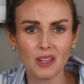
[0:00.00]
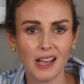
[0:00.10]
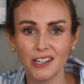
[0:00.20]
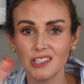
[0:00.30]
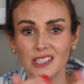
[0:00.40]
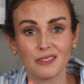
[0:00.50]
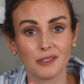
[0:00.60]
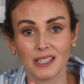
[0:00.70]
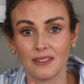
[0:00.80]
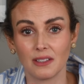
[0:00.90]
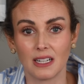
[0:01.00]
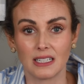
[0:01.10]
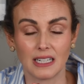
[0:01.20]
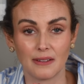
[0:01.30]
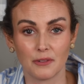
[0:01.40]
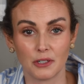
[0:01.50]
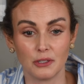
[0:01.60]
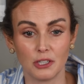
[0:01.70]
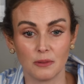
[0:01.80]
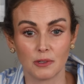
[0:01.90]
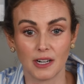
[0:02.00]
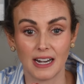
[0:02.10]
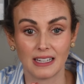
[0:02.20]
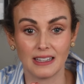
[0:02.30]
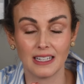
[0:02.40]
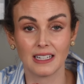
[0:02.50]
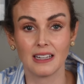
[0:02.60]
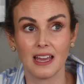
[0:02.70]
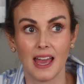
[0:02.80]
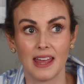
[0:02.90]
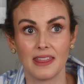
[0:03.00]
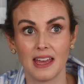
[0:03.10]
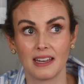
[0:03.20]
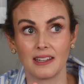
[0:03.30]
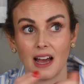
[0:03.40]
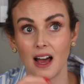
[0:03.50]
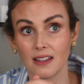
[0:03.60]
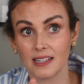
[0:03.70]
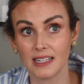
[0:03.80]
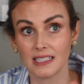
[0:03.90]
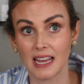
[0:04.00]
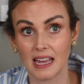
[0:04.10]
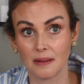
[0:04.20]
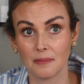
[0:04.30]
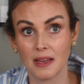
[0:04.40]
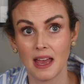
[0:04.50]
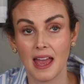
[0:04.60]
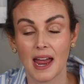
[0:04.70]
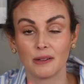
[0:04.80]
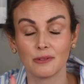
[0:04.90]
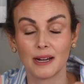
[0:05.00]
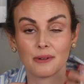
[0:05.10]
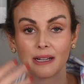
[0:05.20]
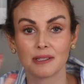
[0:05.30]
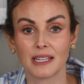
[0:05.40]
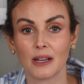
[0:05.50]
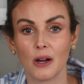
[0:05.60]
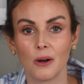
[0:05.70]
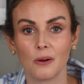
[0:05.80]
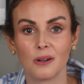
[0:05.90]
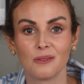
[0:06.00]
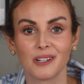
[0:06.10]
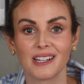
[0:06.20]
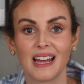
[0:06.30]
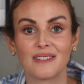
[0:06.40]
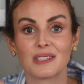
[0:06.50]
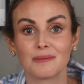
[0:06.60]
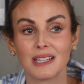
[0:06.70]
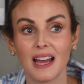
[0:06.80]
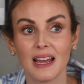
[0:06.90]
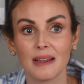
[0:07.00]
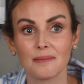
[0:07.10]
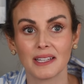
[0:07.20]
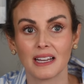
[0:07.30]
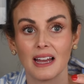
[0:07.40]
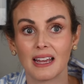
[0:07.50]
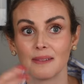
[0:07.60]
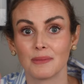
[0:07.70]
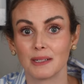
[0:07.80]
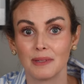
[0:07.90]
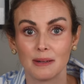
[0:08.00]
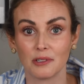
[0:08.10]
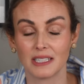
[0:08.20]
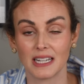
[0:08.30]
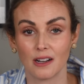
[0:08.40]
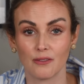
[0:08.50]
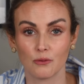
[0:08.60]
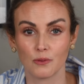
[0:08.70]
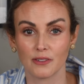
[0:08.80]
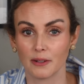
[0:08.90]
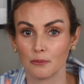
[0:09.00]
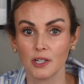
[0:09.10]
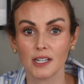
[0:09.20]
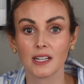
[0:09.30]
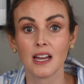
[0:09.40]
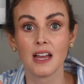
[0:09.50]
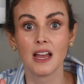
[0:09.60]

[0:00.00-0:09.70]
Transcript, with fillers: I just didn't really have a lot of time for YouTube or anything. And then the holidays came, and right when I was like, oh, we're gonna have some time, like I'm gonna be able to take off work from work,